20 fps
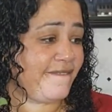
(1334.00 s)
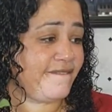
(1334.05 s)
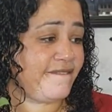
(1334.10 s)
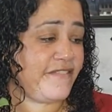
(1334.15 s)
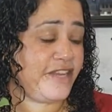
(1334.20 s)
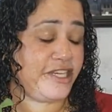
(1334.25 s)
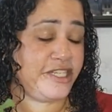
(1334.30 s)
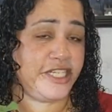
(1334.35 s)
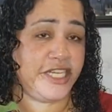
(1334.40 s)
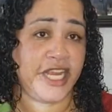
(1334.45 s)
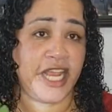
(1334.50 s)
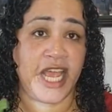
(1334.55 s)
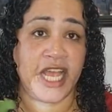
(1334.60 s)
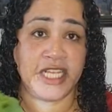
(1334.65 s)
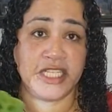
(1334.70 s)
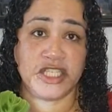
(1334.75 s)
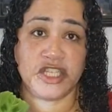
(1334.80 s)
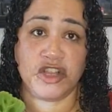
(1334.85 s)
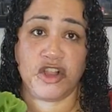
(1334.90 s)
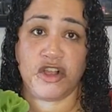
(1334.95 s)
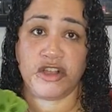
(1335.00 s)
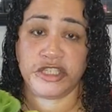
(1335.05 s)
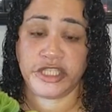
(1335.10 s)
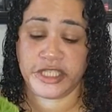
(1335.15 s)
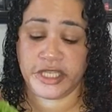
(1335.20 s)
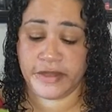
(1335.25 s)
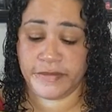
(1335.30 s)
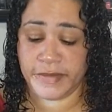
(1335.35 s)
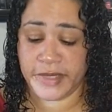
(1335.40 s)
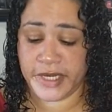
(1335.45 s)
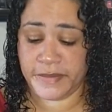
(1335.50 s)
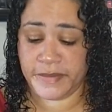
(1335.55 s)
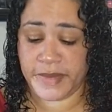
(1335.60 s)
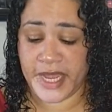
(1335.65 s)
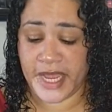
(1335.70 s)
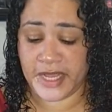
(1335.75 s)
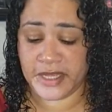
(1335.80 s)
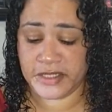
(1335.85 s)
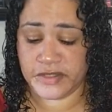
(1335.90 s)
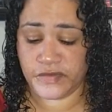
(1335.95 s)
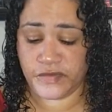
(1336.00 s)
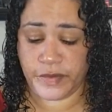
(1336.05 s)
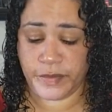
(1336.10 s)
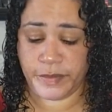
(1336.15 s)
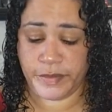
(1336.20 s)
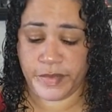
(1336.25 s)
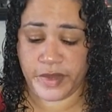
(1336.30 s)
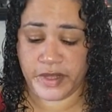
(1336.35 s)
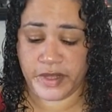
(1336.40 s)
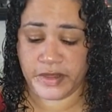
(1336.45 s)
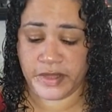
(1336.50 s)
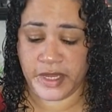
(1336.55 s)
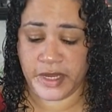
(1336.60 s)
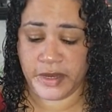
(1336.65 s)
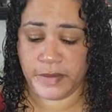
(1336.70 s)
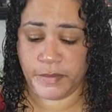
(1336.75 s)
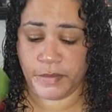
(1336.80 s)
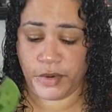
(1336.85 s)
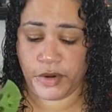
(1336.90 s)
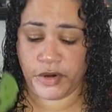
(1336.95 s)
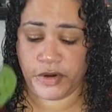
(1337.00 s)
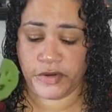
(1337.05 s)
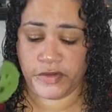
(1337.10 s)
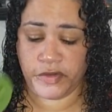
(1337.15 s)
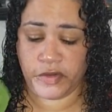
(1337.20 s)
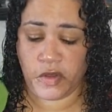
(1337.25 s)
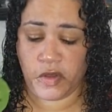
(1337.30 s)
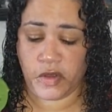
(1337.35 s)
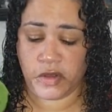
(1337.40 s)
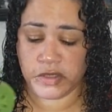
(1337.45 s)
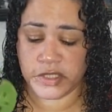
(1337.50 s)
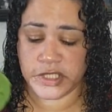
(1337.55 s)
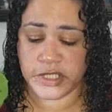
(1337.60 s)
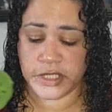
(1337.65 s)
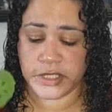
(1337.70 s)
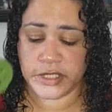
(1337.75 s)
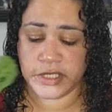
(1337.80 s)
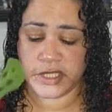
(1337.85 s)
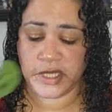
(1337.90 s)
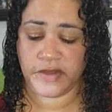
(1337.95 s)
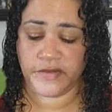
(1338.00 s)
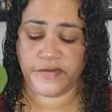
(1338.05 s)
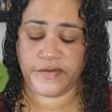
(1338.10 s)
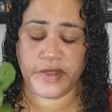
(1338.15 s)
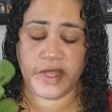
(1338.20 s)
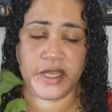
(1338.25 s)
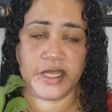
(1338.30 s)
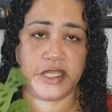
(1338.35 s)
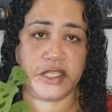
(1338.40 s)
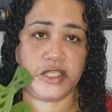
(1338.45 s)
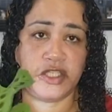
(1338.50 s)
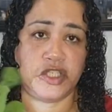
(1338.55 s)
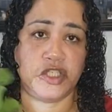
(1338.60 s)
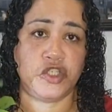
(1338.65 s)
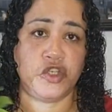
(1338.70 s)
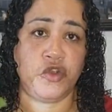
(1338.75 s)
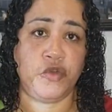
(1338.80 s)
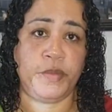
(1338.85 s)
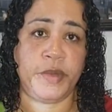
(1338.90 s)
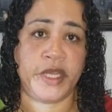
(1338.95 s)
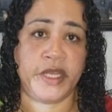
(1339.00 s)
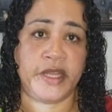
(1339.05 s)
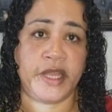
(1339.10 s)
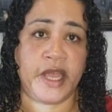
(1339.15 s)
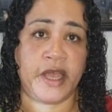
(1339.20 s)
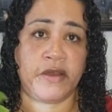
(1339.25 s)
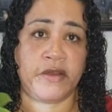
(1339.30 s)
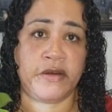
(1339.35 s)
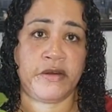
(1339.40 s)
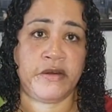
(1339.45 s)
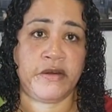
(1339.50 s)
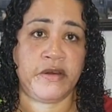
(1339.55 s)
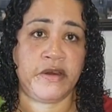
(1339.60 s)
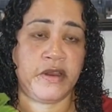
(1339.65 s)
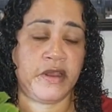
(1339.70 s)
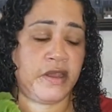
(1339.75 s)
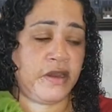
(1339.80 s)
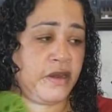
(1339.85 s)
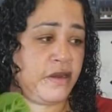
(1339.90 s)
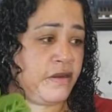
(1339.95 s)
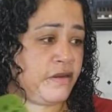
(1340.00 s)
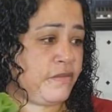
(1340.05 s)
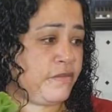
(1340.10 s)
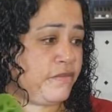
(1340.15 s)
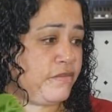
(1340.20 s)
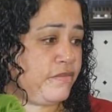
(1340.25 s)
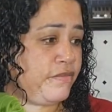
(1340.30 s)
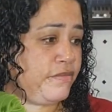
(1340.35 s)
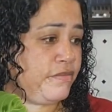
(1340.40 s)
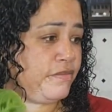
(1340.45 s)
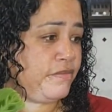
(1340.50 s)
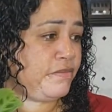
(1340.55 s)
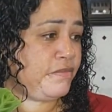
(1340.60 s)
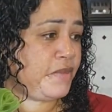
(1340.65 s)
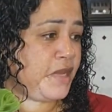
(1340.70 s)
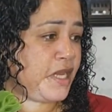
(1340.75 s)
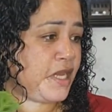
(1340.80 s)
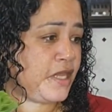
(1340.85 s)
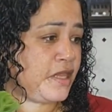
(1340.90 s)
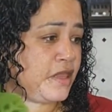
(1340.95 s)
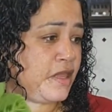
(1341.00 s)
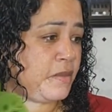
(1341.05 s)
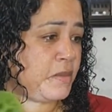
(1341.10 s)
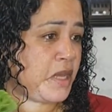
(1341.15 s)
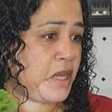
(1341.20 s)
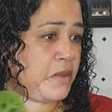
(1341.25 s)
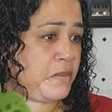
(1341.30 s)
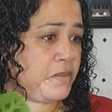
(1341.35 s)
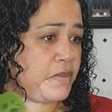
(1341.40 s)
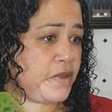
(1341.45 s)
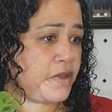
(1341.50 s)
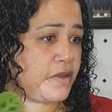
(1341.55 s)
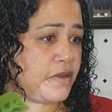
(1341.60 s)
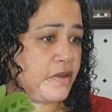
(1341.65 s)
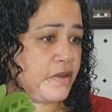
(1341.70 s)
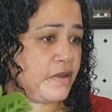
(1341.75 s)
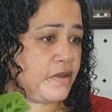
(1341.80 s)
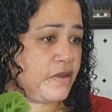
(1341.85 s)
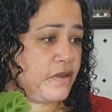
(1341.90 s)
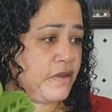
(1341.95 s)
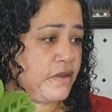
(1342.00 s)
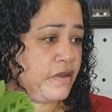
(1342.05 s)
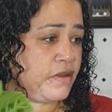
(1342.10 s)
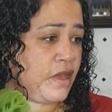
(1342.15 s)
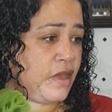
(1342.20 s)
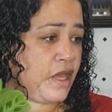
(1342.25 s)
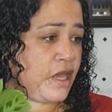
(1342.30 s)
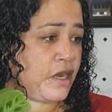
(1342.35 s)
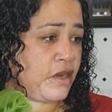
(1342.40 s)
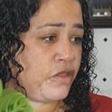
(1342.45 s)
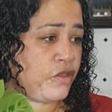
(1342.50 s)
She has lost some in the past from like birds, hawks, and stuff like scooping down and picking them up out of the